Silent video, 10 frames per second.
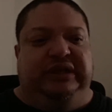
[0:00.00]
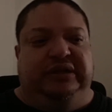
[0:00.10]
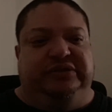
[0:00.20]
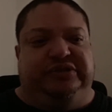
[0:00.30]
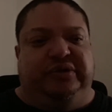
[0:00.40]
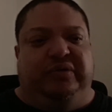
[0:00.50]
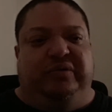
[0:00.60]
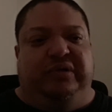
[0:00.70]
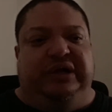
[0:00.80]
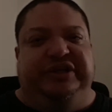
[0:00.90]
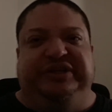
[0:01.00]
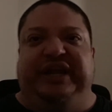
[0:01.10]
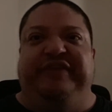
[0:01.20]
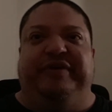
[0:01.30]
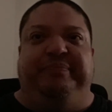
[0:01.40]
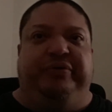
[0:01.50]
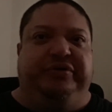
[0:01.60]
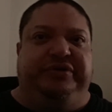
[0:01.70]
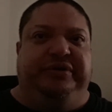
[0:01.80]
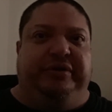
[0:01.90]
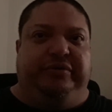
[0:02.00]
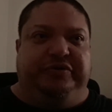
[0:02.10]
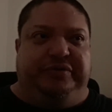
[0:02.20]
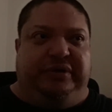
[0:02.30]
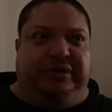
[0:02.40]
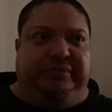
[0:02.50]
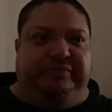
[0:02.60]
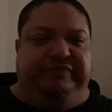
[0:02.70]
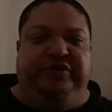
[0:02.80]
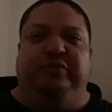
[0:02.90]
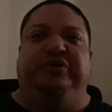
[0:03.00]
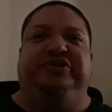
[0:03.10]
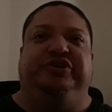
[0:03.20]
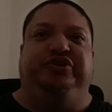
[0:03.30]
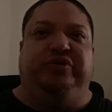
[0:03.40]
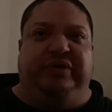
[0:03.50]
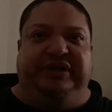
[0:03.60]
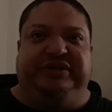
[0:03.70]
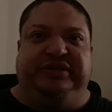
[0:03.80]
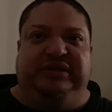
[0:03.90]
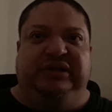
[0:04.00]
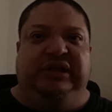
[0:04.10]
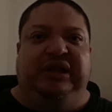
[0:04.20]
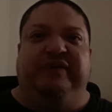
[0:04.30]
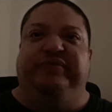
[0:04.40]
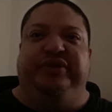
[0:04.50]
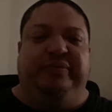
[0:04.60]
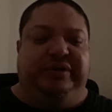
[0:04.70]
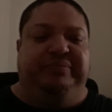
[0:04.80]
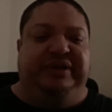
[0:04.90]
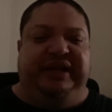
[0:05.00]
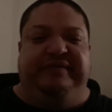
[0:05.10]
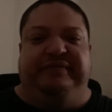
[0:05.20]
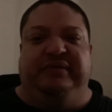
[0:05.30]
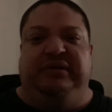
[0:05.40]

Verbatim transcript: So I just gave that person, those um, viewers, a choice of what they want to believe.